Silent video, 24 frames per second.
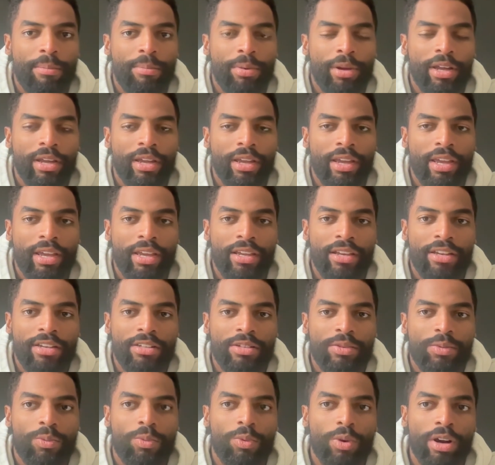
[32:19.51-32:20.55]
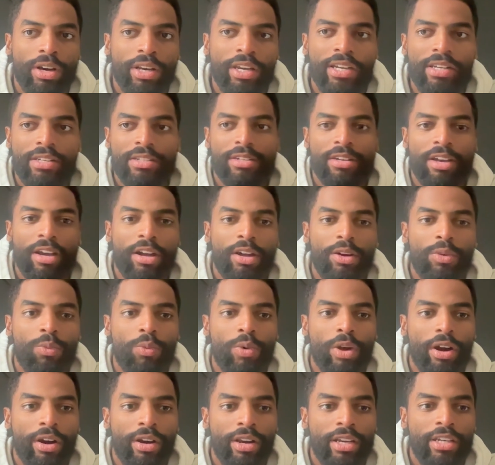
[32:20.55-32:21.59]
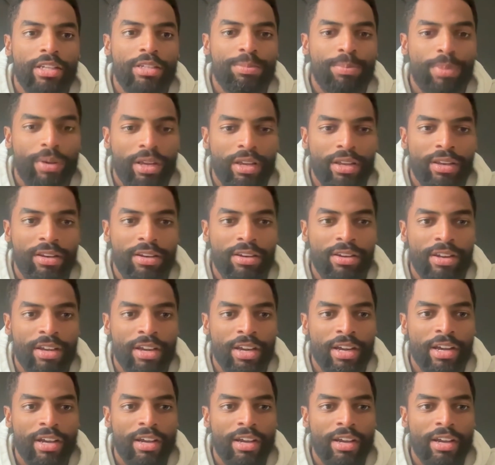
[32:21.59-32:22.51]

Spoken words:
But what he's done, where he's been,